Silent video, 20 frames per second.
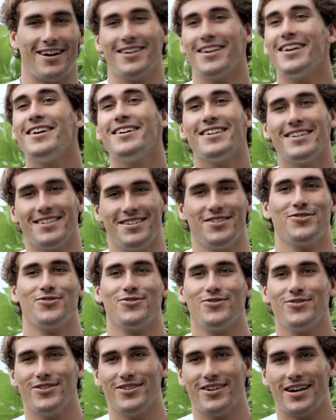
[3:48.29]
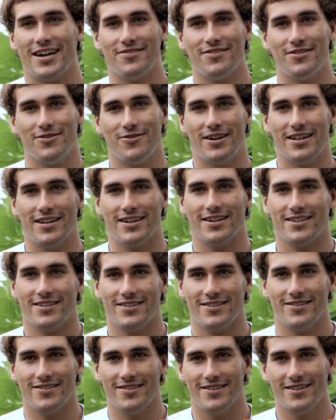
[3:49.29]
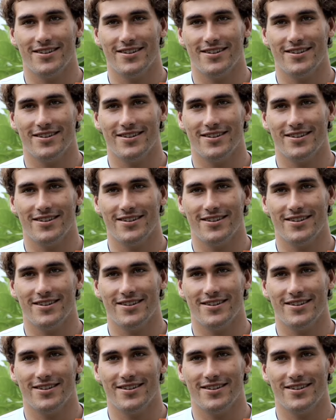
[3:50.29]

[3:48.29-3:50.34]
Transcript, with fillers: Yeah, it's true, you have the wildcard. So,